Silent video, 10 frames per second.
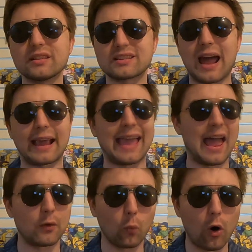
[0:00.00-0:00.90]
It's got
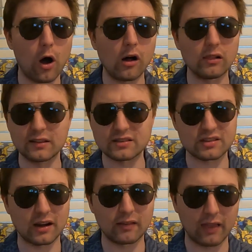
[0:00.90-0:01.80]
Ken Wall and
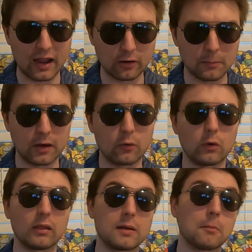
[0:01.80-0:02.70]
Sonny Landham in it,
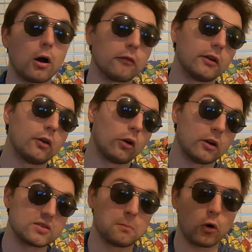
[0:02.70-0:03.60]
with Lee Marvin and
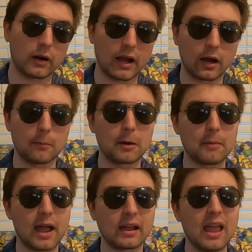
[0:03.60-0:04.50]
Ernest Borgnine coming
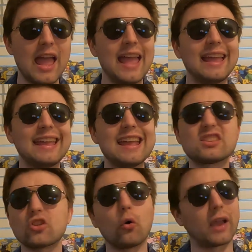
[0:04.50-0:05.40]
back.
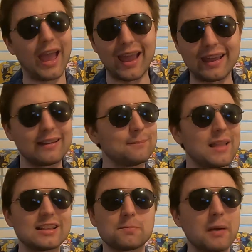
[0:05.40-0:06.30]
It's okay.
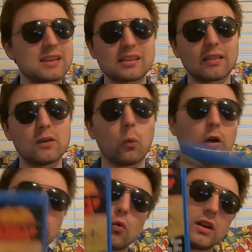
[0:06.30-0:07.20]
It's basically
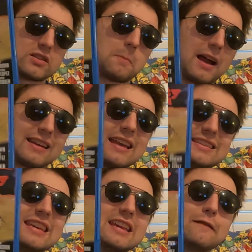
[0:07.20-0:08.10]
what you would expect a
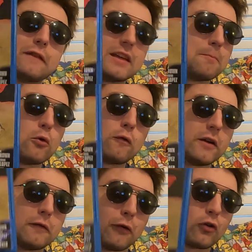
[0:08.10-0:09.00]
TV
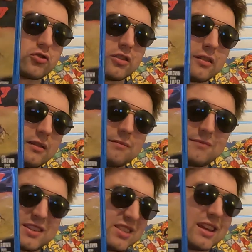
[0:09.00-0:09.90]
movie version
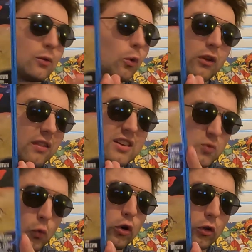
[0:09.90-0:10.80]
sequel to this
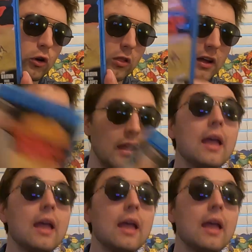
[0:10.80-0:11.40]
would look like.